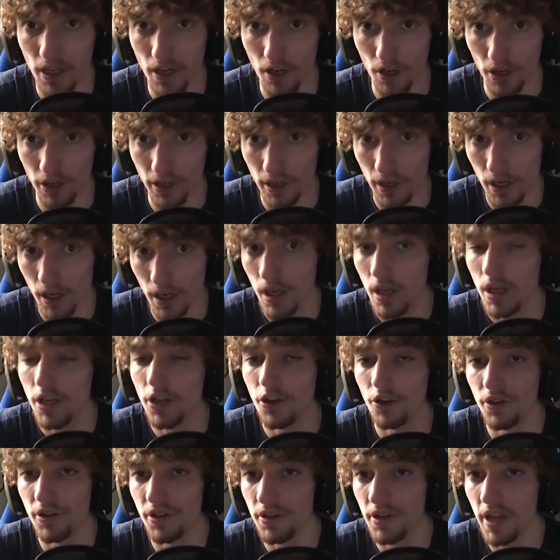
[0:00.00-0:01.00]
on
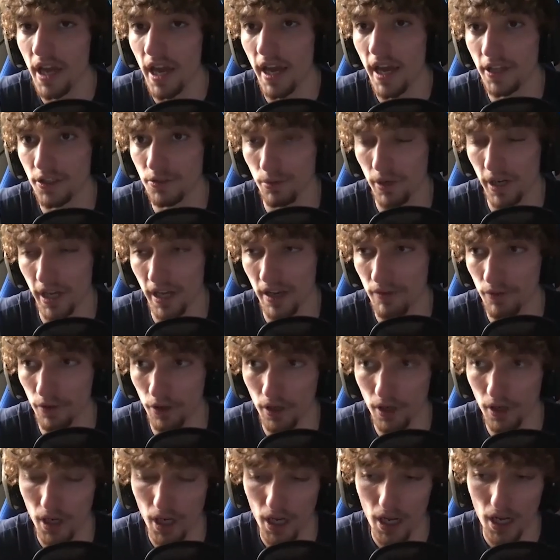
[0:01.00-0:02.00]
your dad's
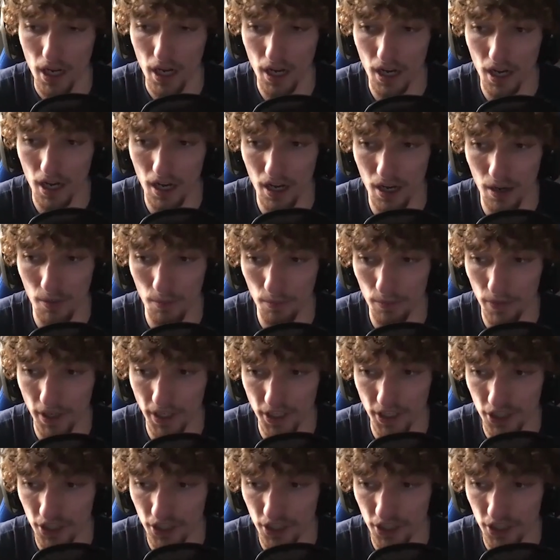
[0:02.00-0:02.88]
whatever. It's